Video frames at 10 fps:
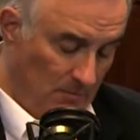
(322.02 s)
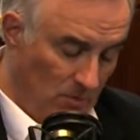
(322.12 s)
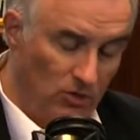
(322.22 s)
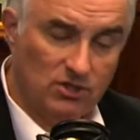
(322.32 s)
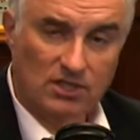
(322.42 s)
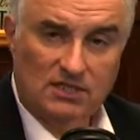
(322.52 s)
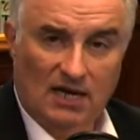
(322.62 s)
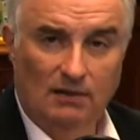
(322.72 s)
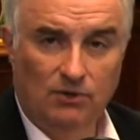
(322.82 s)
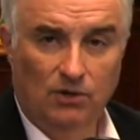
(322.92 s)
Most of the
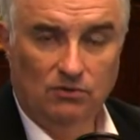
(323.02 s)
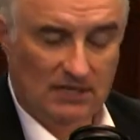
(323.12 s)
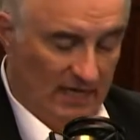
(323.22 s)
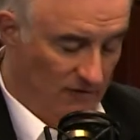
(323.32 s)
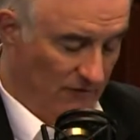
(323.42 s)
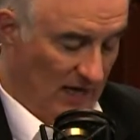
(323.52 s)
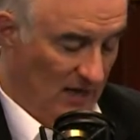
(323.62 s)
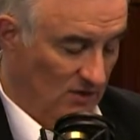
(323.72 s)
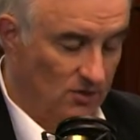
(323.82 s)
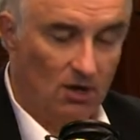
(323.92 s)
time, though, data
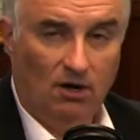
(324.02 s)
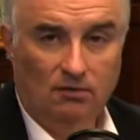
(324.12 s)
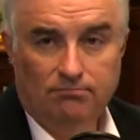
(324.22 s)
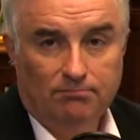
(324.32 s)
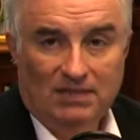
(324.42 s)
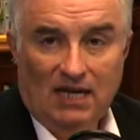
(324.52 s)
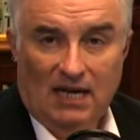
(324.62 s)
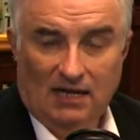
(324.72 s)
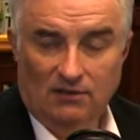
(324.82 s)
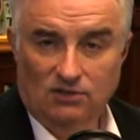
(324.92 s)
files are
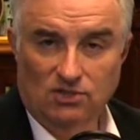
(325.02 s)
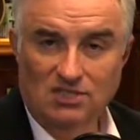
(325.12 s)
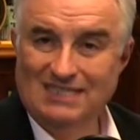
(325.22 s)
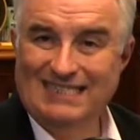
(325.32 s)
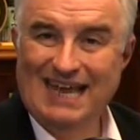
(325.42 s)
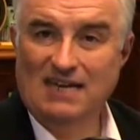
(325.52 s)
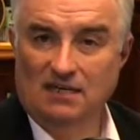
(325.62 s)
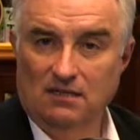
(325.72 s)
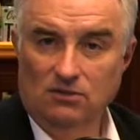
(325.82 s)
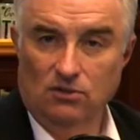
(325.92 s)
benign. They're just
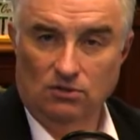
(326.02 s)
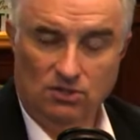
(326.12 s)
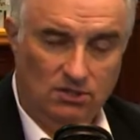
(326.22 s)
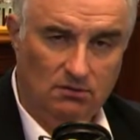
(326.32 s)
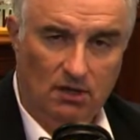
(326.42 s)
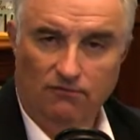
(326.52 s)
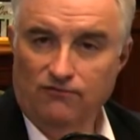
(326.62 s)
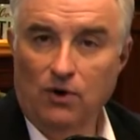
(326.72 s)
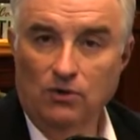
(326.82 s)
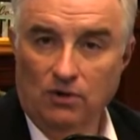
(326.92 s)
data, your a
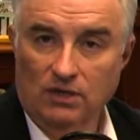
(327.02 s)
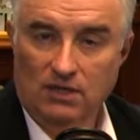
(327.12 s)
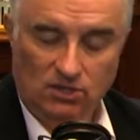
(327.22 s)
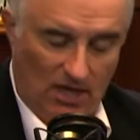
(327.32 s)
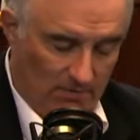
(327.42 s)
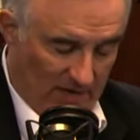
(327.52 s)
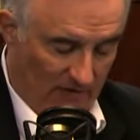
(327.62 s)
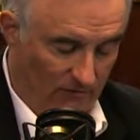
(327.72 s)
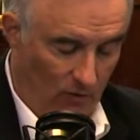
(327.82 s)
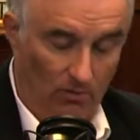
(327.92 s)
photo in a
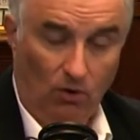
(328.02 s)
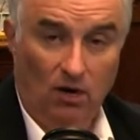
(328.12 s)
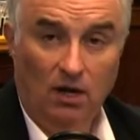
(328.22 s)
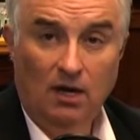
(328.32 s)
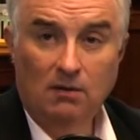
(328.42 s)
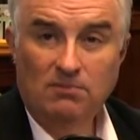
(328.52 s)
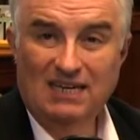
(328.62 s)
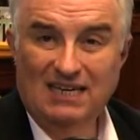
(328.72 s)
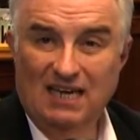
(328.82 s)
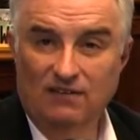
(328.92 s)
JPEG form or a
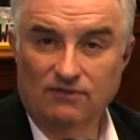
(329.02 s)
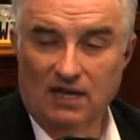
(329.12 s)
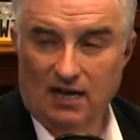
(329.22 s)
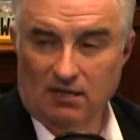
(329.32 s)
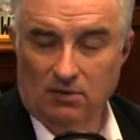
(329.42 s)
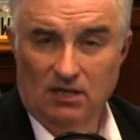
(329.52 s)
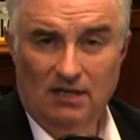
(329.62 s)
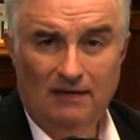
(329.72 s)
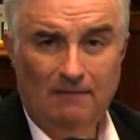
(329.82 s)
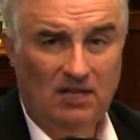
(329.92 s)
PDF document.
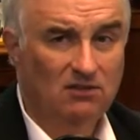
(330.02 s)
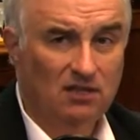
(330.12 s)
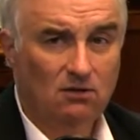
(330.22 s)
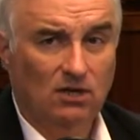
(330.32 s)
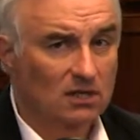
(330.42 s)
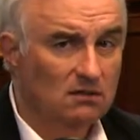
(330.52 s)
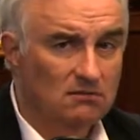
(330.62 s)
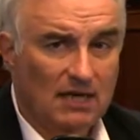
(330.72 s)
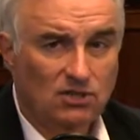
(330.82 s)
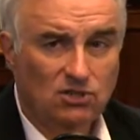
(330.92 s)
In theory,
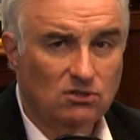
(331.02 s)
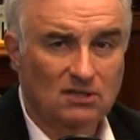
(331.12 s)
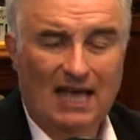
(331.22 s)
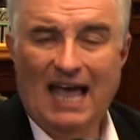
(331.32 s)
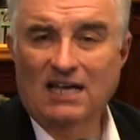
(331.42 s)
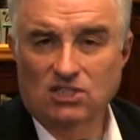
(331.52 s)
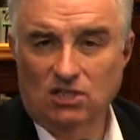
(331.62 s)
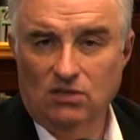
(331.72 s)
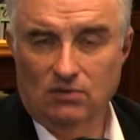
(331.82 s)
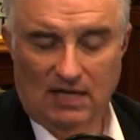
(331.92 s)
they shouldn't
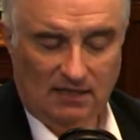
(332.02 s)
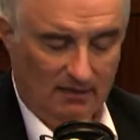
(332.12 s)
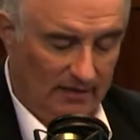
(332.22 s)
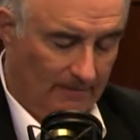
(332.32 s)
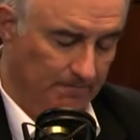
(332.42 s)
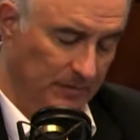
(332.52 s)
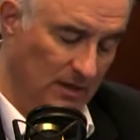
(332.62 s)
execute anything.